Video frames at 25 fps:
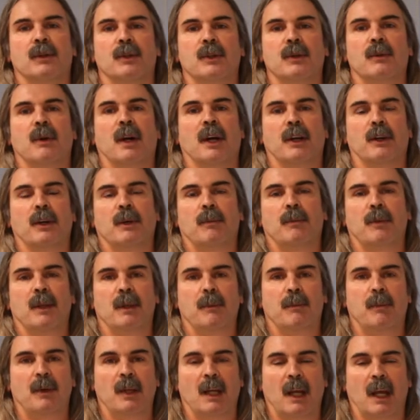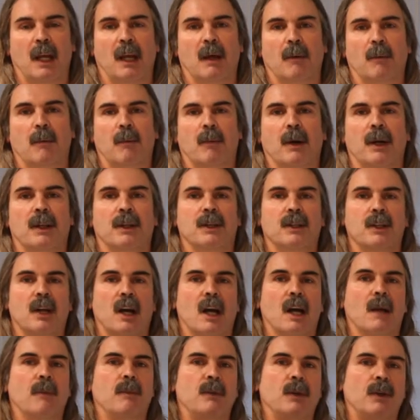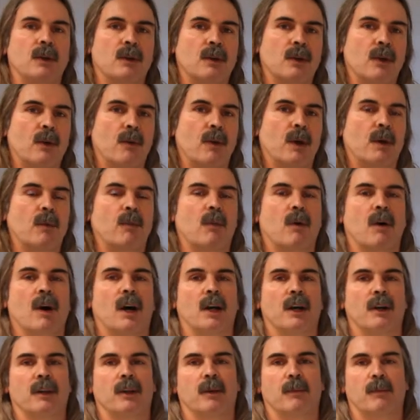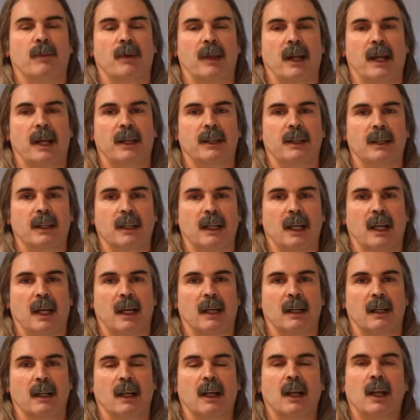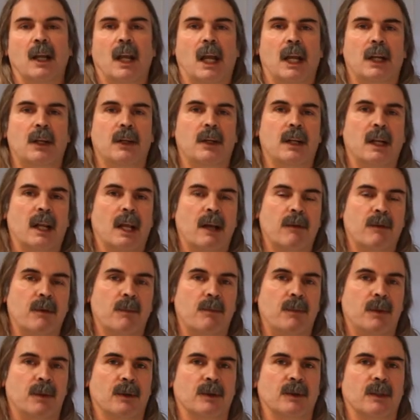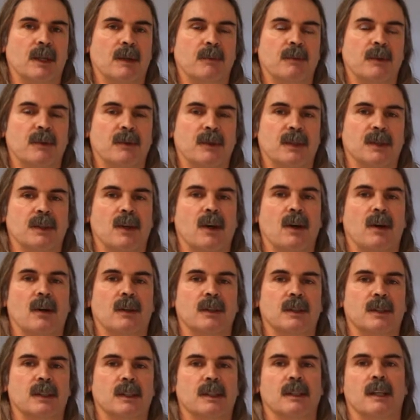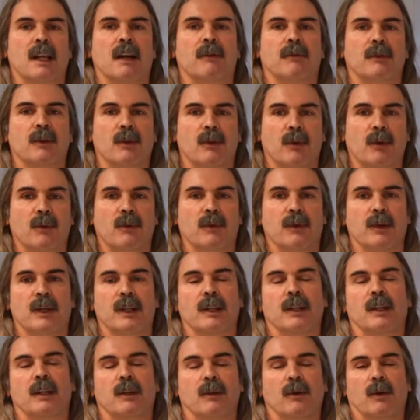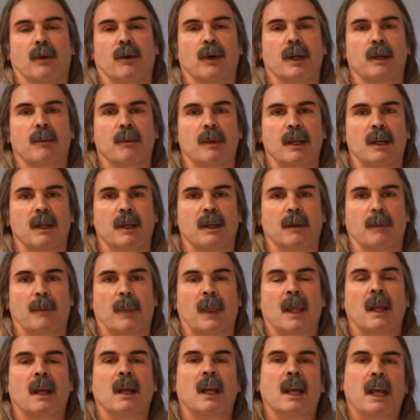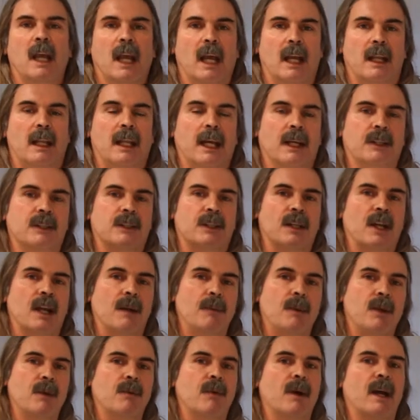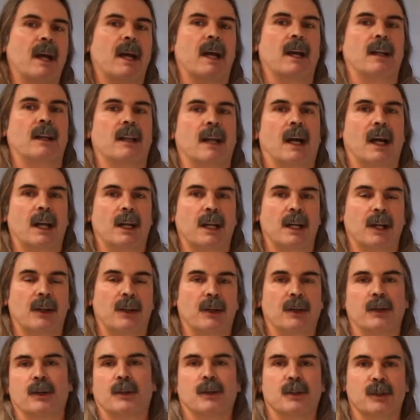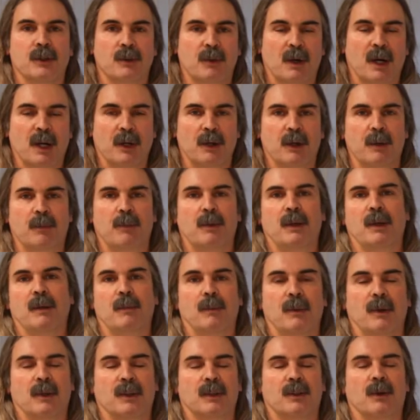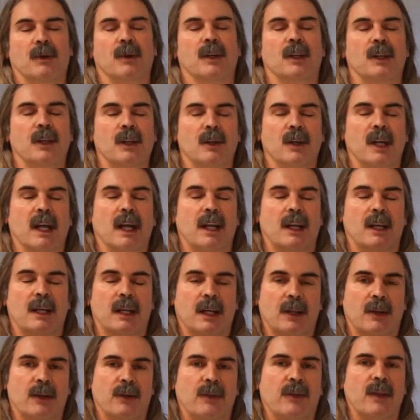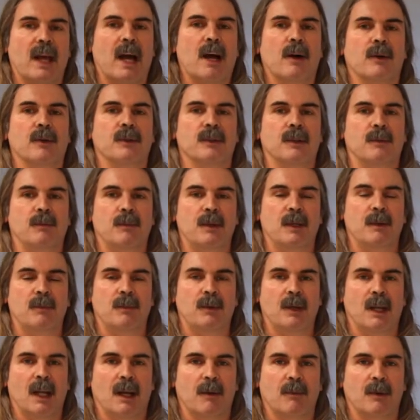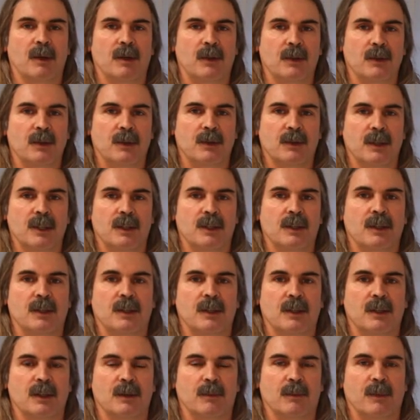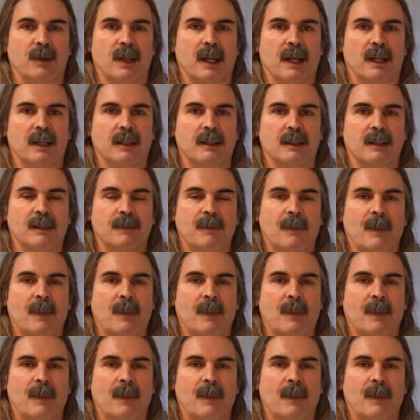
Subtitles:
200 ppm by the time you go and water the plant again. And you can have a buildup of salts left over in the growing medium. And next time you add another you add another 1,000 ppm of nutrition to your plants.